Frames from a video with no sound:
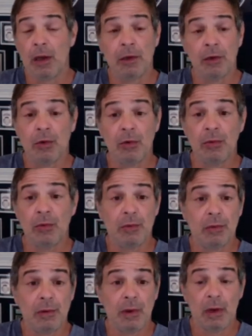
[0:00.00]
new
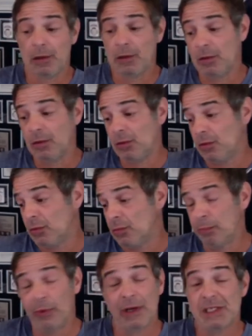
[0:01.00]

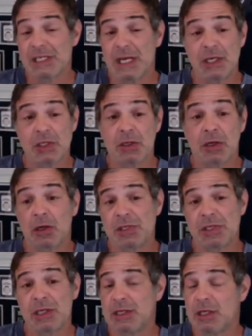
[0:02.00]
BRICS nation
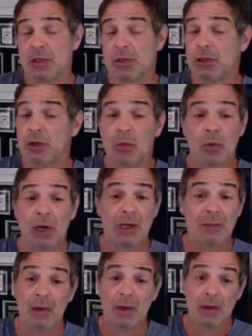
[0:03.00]
currency, a digital
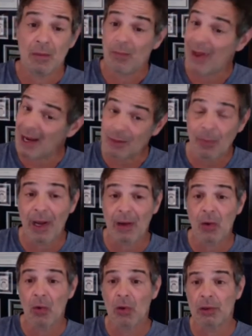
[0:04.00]
yuan, backed by
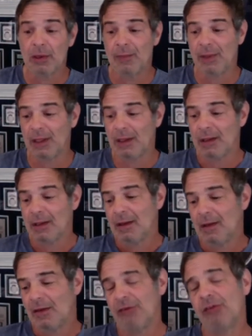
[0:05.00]
gold. I mean,
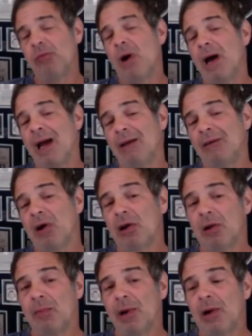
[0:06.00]
this is why I
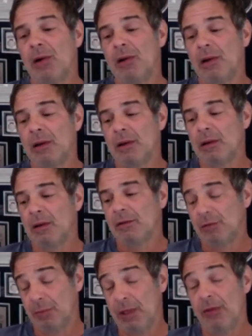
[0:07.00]
talk about,
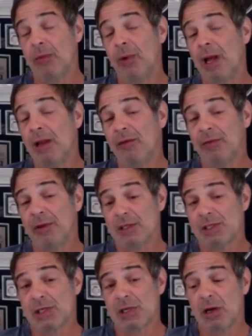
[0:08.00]
to me, the
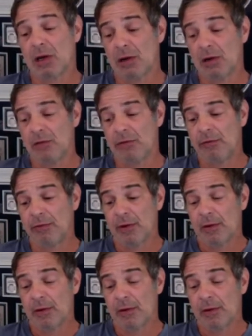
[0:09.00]
relevance of